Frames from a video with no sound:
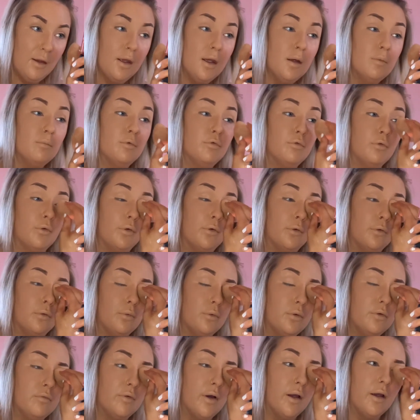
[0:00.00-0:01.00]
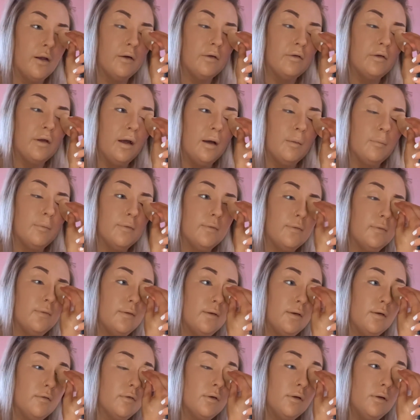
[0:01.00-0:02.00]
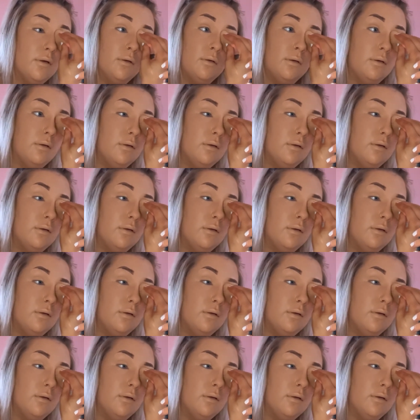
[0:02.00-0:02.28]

before coronavirus happened even.